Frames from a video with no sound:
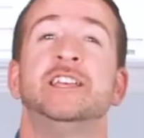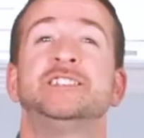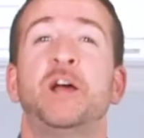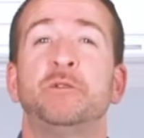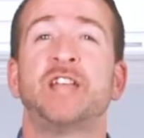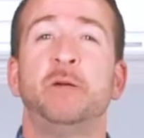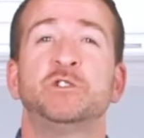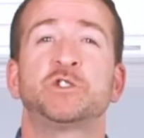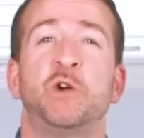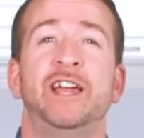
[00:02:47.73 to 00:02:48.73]
Summertime
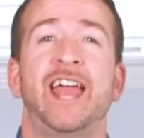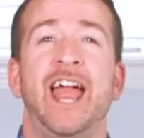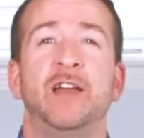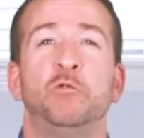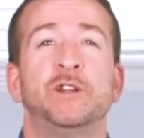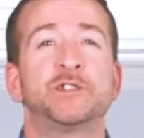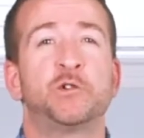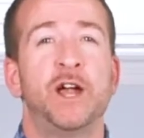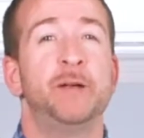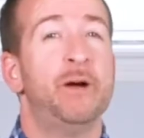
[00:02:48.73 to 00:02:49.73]
was great, and what's
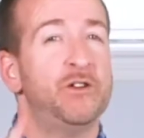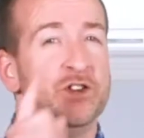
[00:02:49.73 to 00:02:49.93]
great about